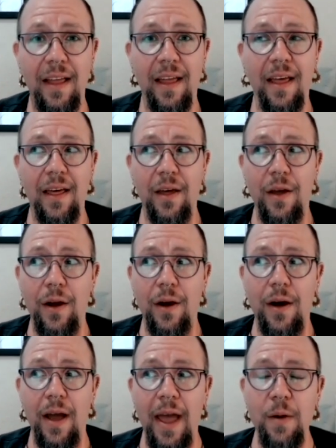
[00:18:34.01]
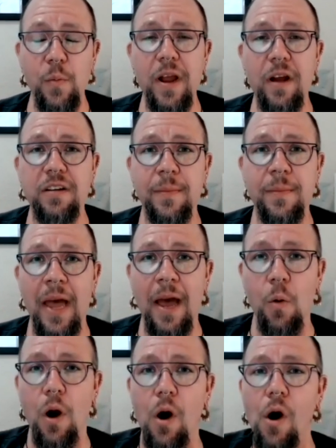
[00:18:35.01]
mm-hmm and we are somehow